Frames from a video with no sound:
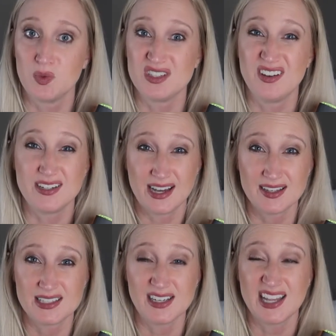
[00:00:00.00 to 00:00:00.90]
was
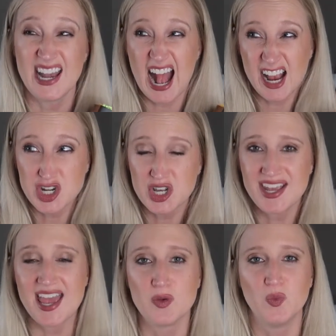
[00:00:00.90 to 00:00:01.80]
fantastic and
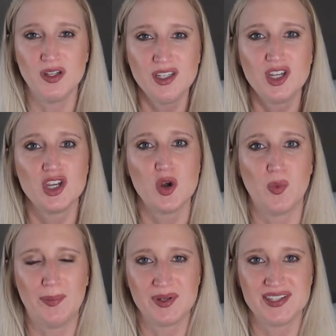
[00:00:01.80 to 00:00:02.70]
actually a really good
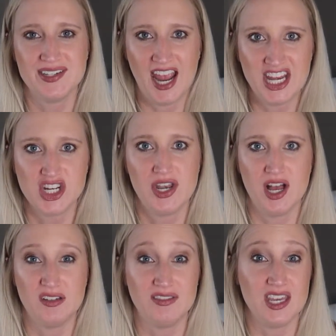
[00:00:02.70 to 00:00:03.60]
representation
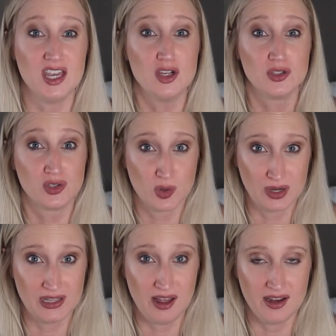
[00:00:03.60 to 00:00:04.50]
of the
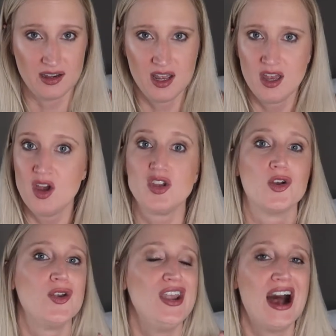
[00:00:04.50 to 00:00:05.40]
storyline.
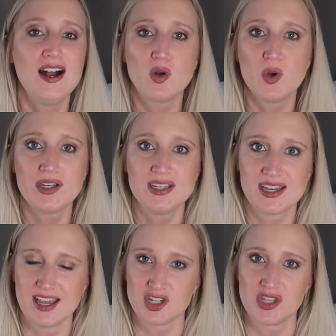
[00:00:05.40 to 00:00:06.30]
You're not going to
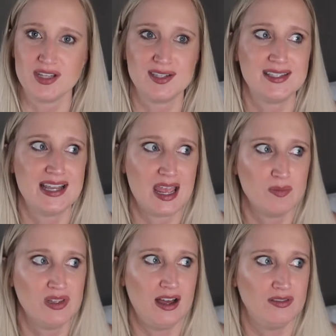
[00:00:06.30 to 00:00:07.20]
catch the
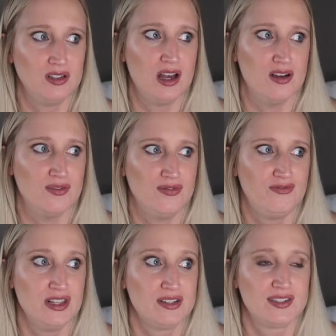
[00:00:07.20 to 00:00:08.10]
same level of
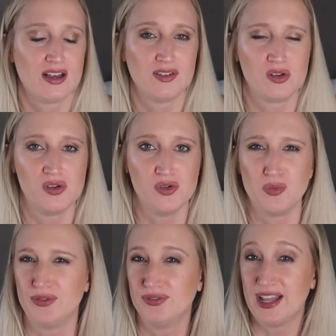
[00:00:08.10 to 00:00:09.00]
philosophical
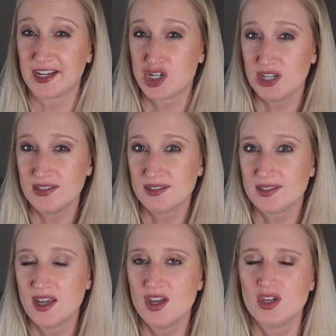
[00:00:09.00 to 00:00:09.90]

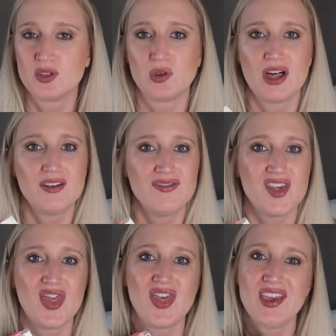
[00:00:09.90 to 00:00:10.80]
reflections, so a lot of the
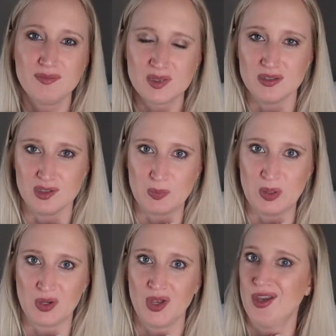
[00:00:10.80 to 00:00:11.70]
themes in this book